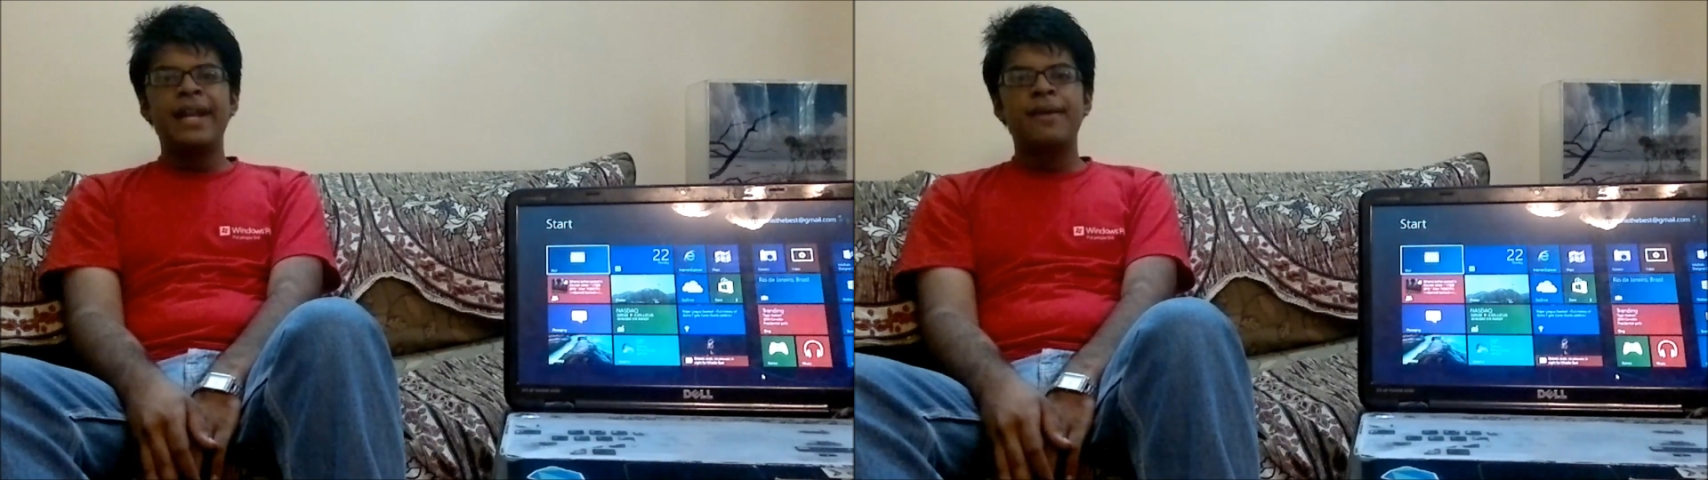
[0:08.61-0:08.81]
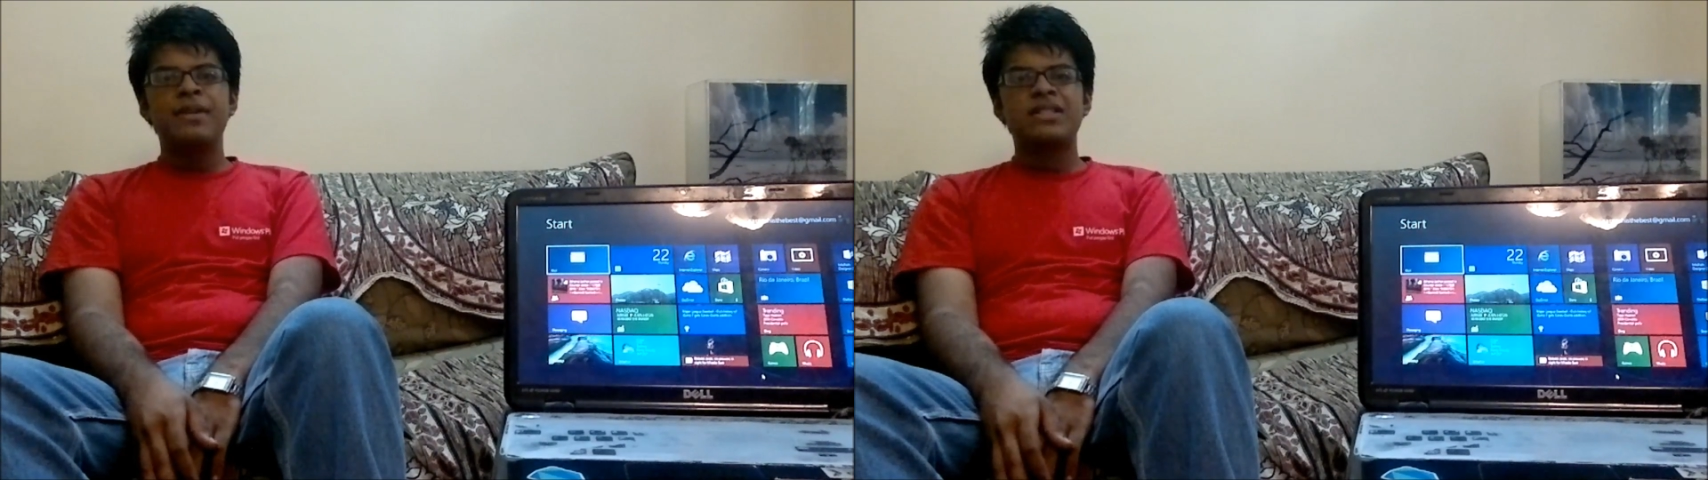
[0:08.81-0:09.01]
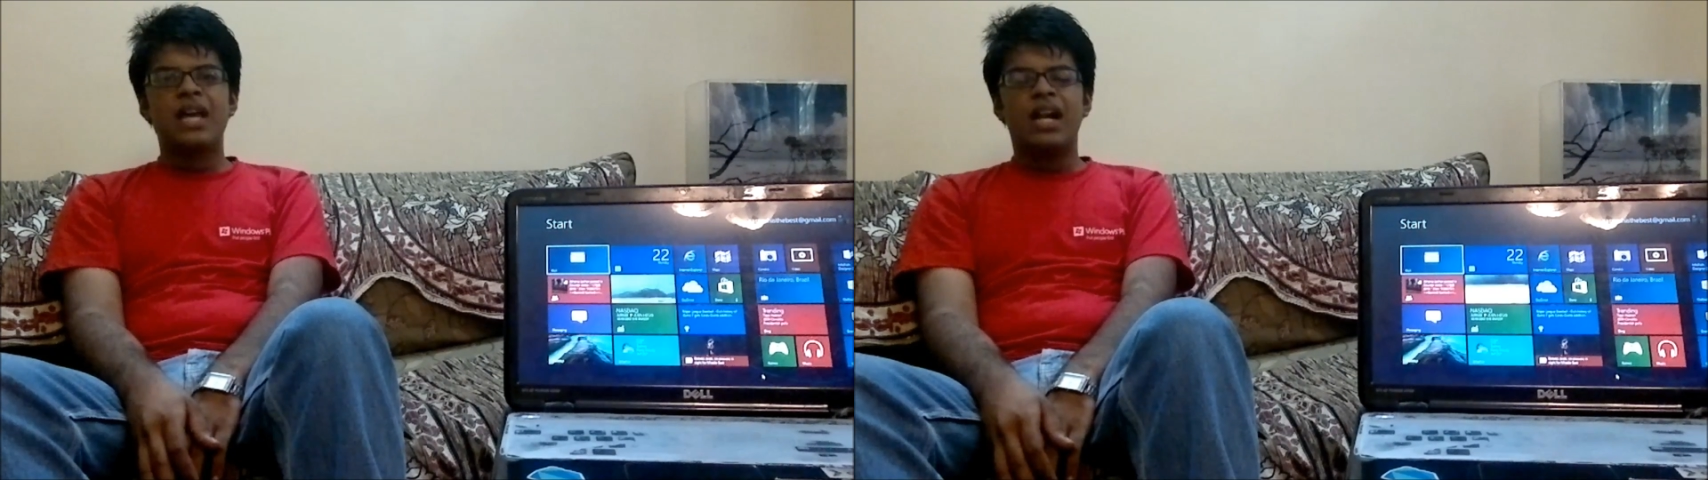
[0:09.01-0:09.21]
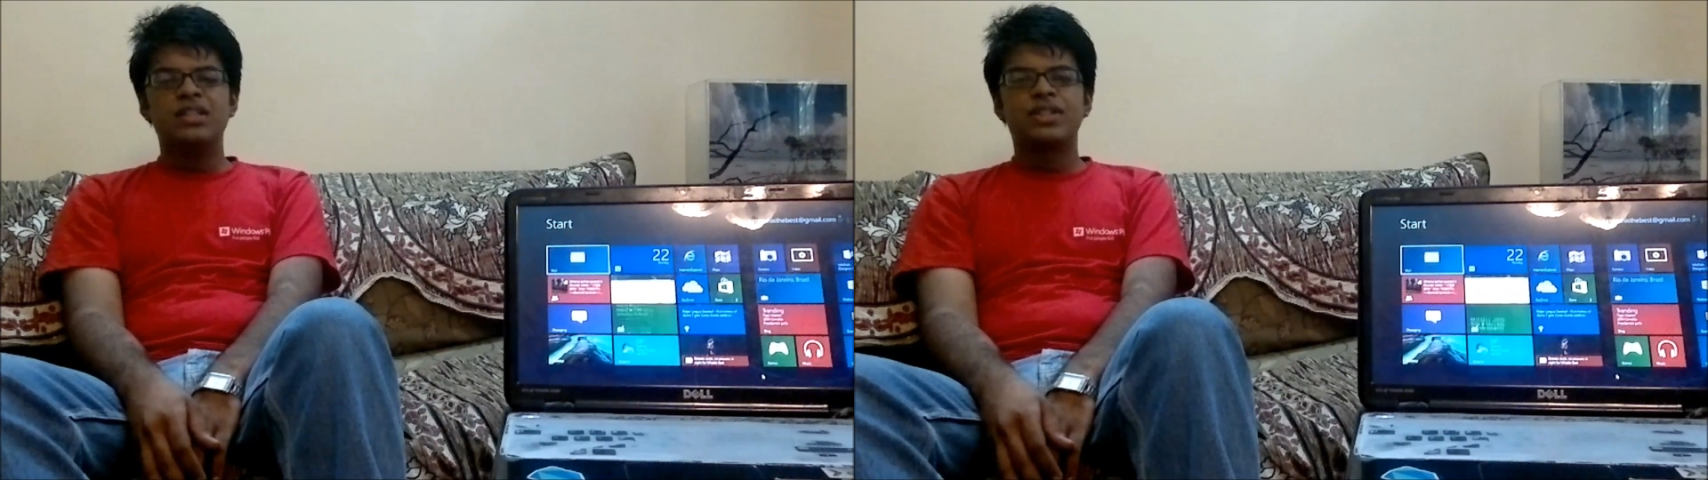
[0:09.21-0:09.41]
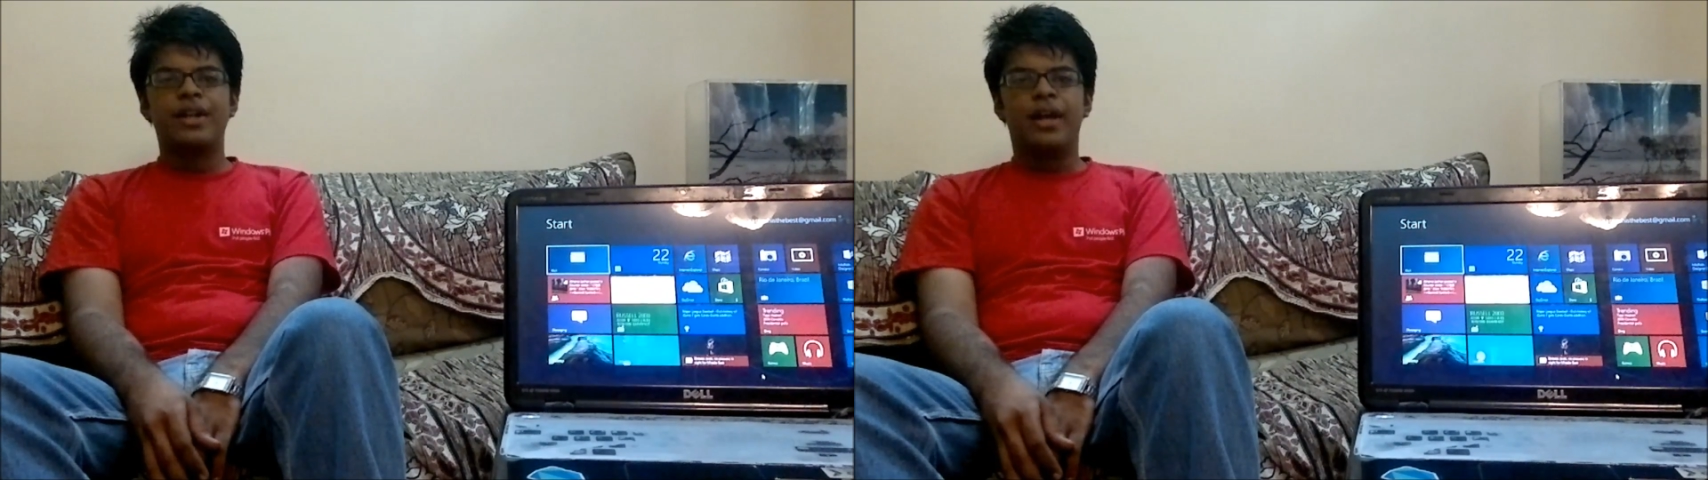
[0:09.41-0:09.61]
name is
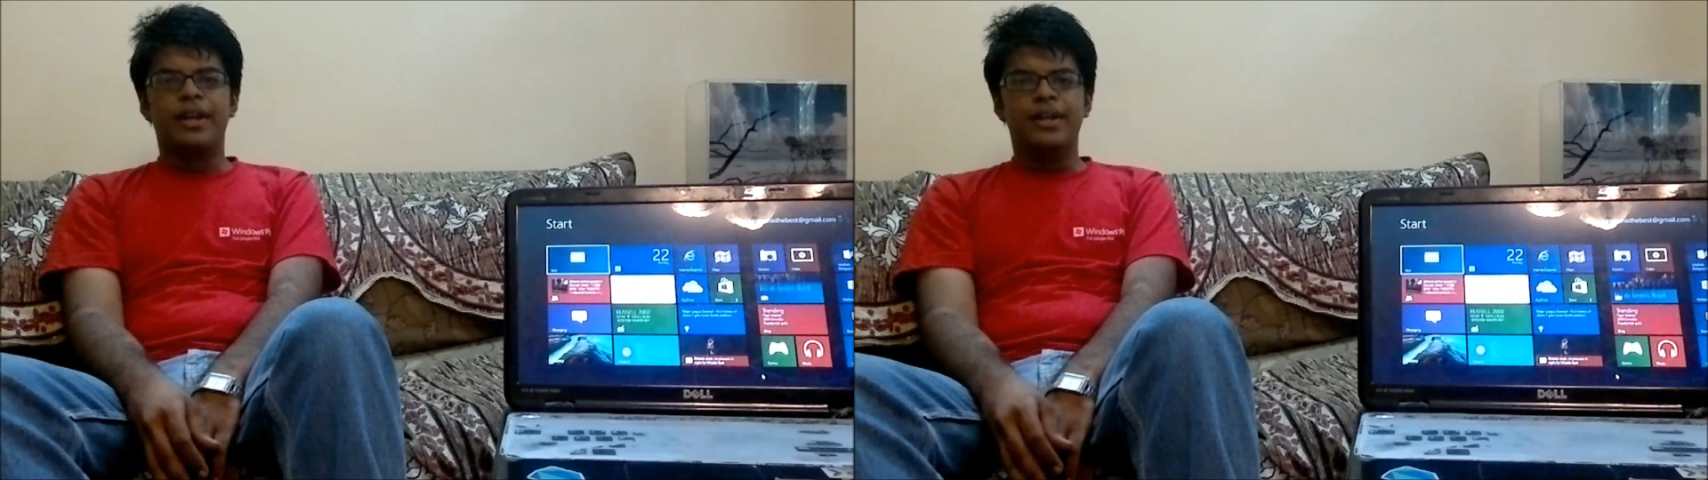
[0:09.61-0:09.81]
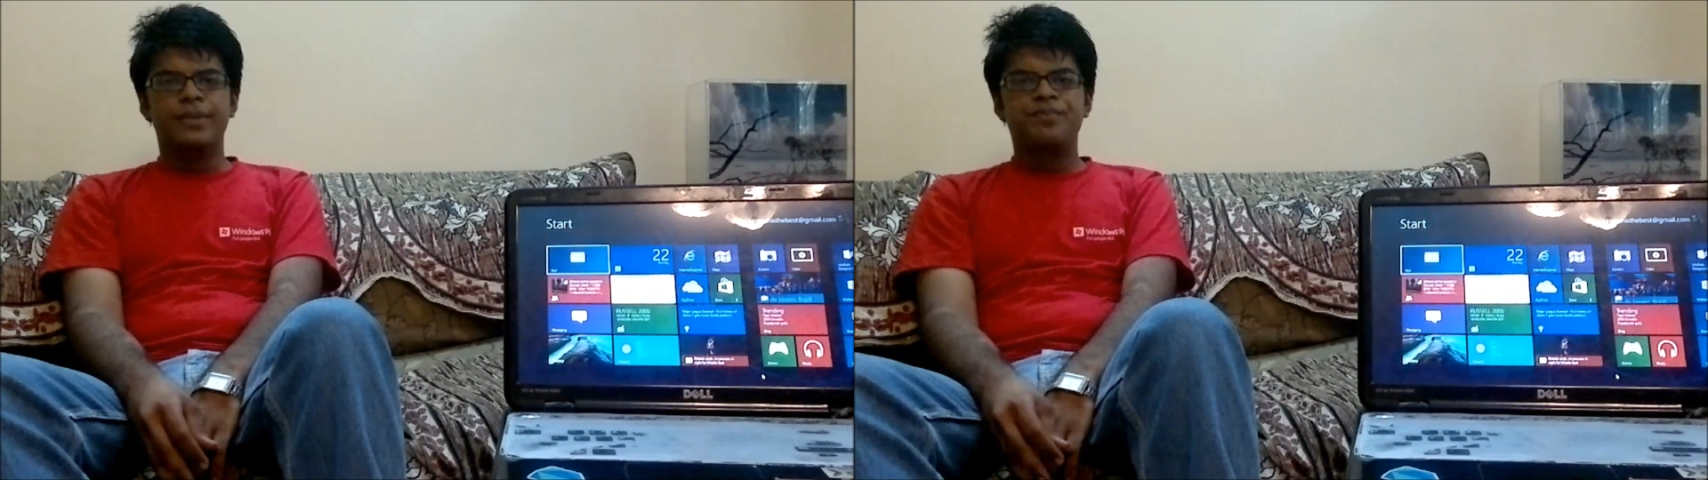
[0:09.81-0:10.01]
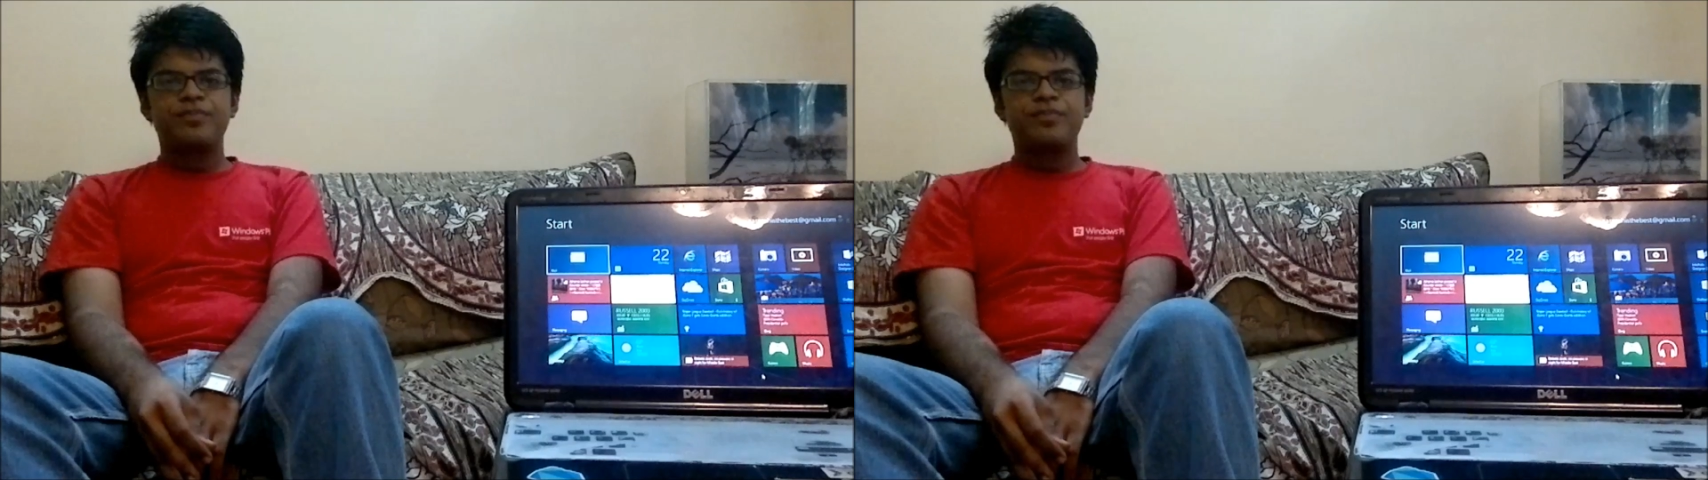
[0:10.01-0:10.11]
Saransh Kataria.